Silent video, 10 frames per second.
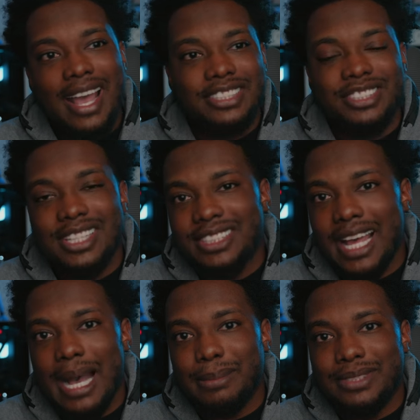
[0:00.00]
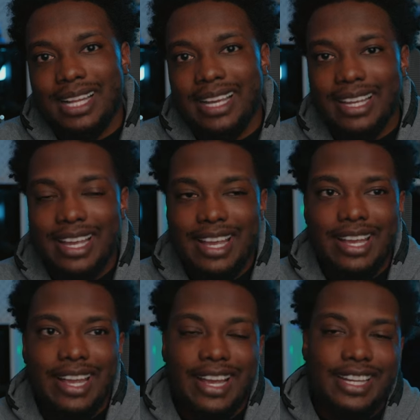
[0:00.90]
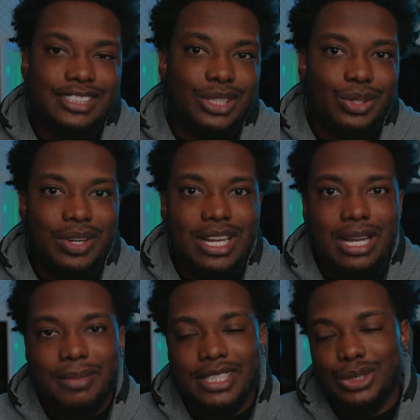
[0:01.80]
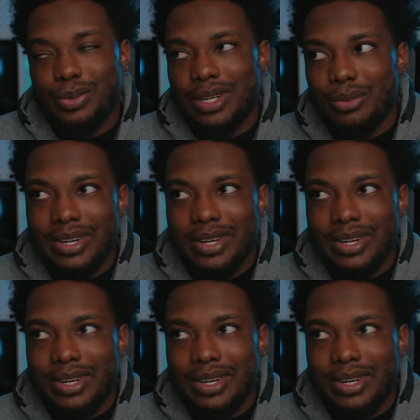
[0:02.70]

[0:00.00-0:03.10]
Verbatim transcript: access to apps like Instagram and Twitter.